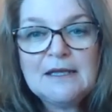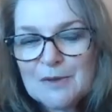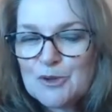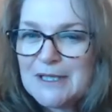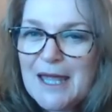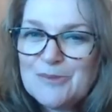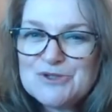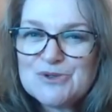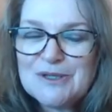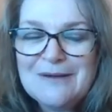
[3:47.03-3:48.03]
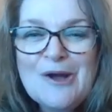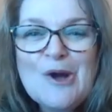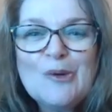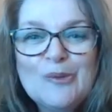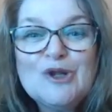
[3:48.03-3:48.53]
Remember, in chemistry,
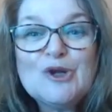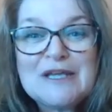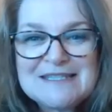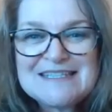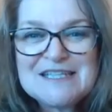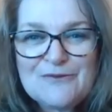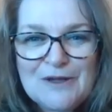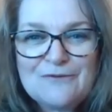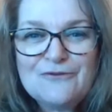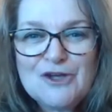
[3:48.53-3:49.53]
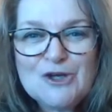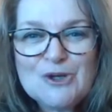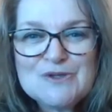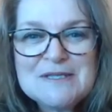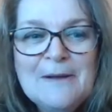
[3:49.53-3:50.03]
we look at significant
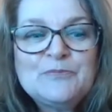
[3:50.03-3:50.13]
figures.